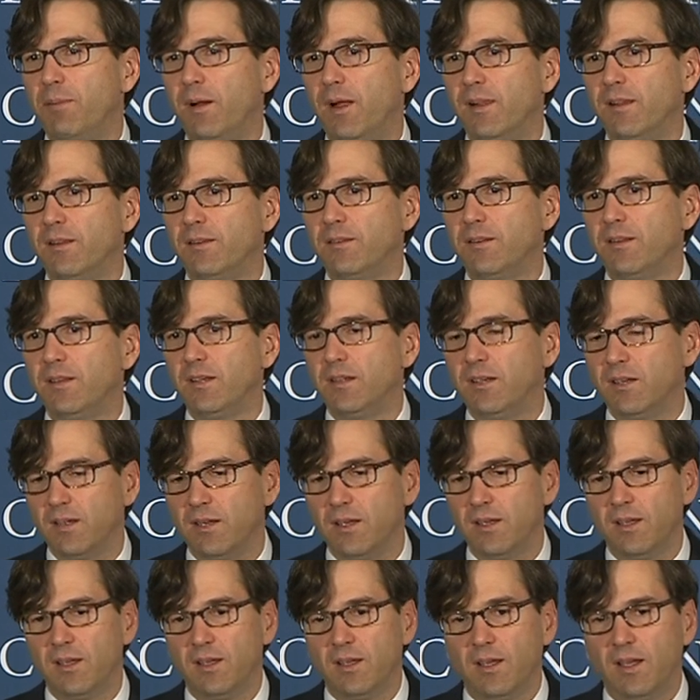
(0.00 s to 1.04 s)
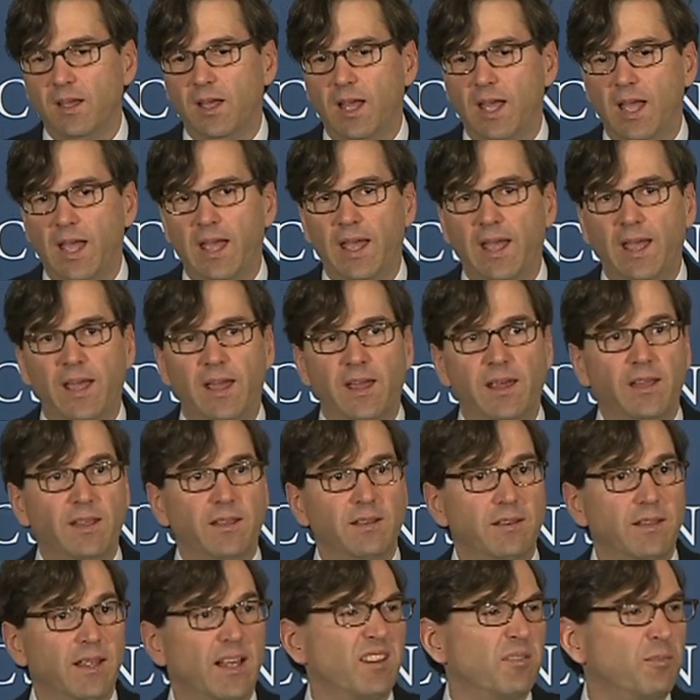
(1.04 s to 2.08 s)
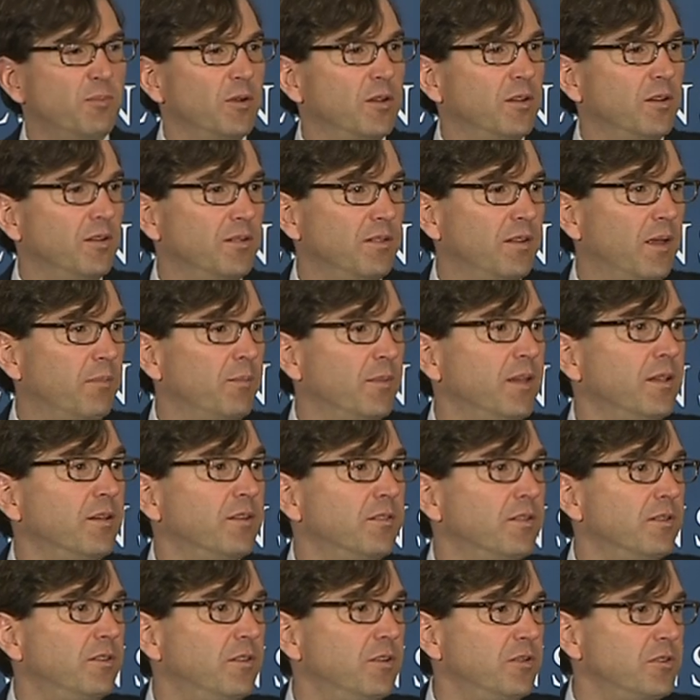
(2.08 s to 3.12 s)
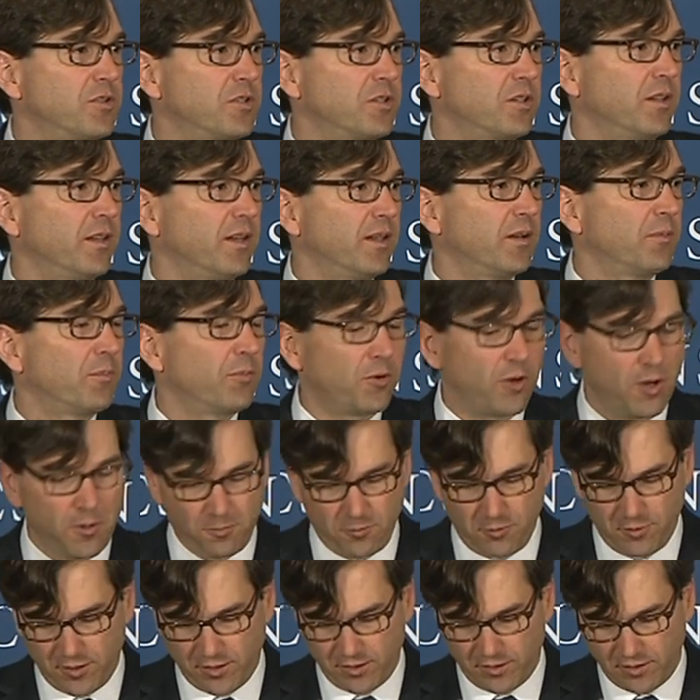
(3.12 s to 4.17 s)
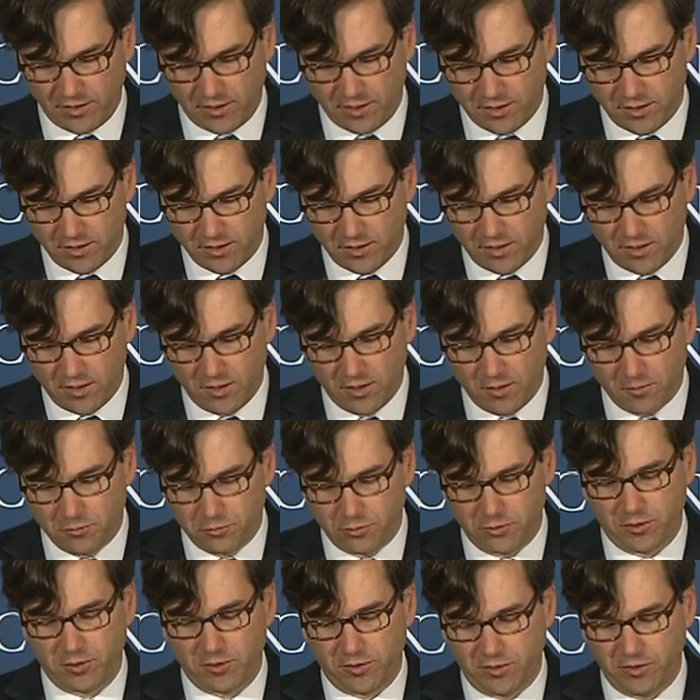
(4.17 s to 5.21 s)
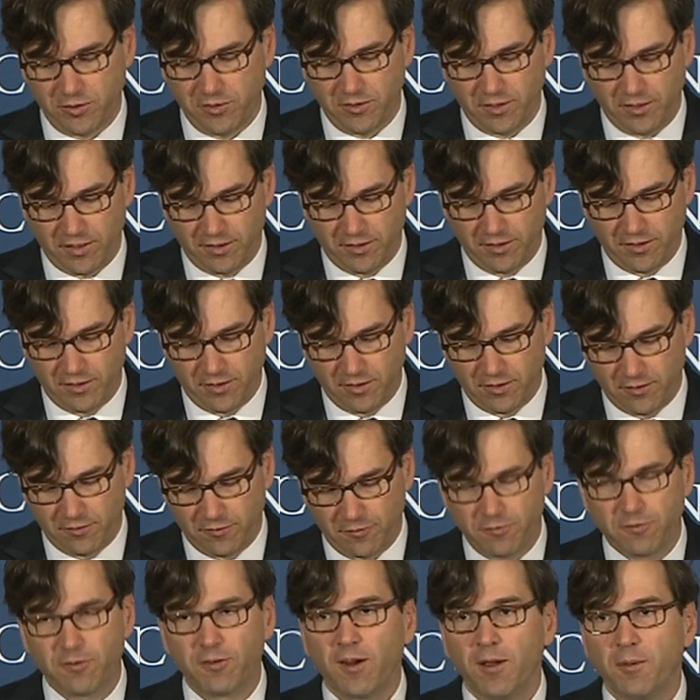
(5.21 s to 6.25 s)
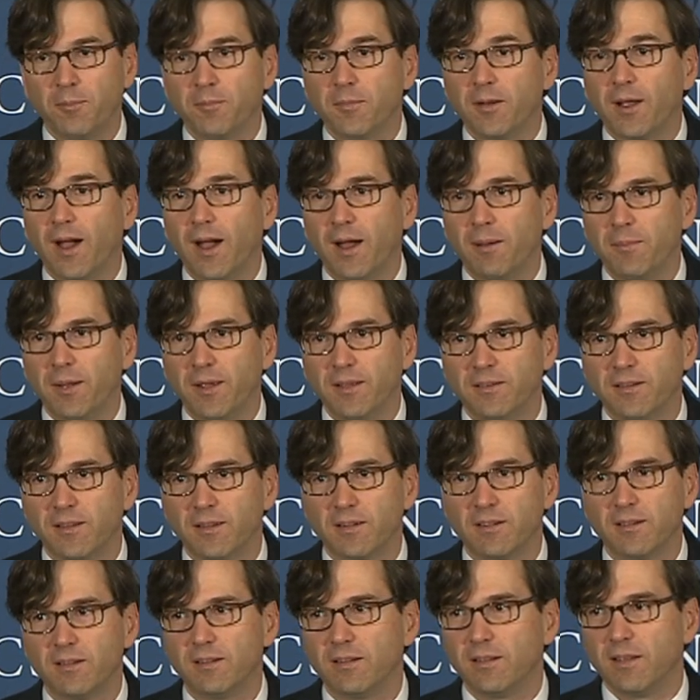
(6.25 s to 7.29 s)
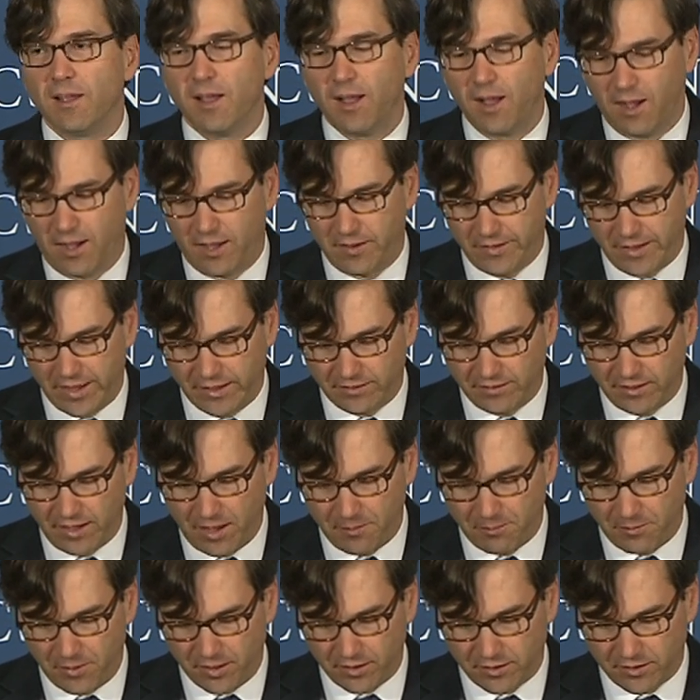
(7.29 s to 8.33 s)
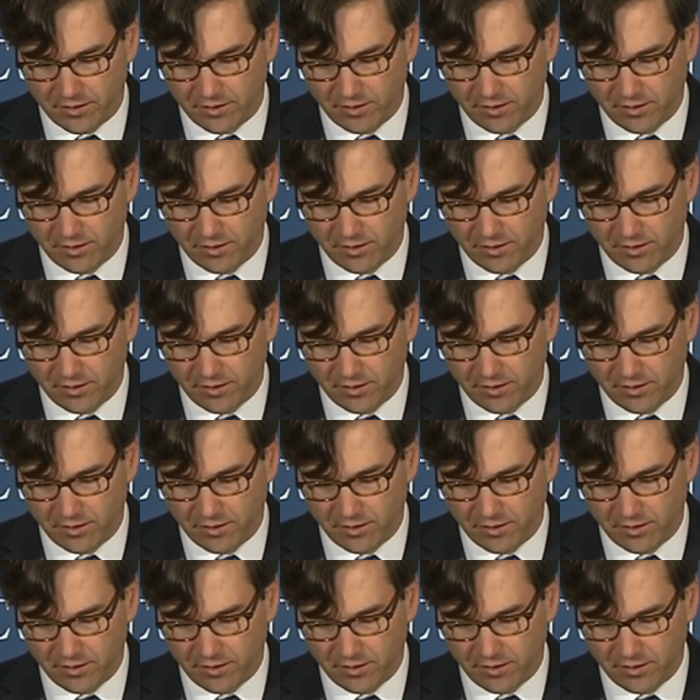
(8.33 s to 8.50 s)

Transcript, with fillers: policy, and that's because I'm institutionally and appropriately precluded from commenting on that topic.